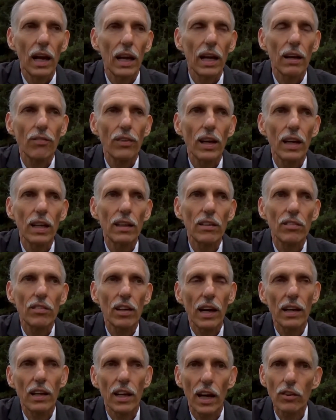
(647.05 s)
If they
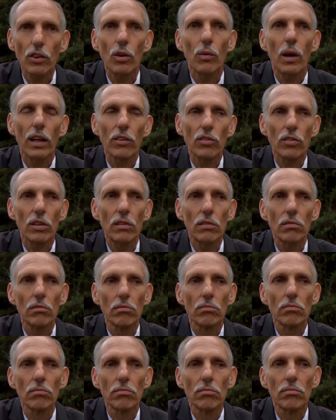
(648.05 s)
decide not to answer,
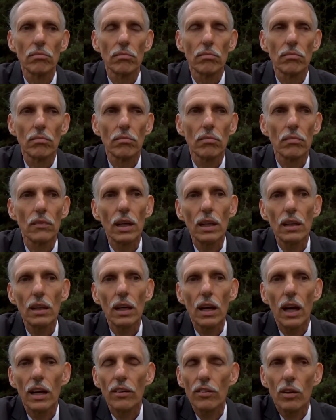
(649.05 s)
then
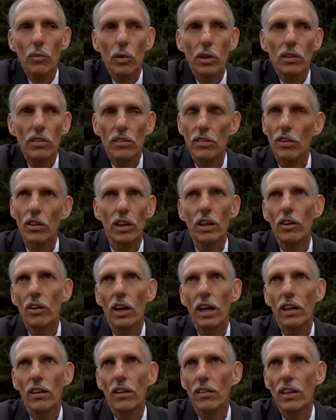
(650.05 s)
the consequences on
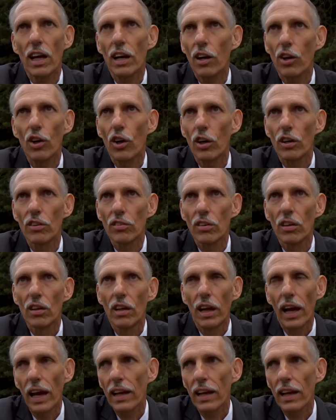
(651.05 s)
their hands. It's not on ours.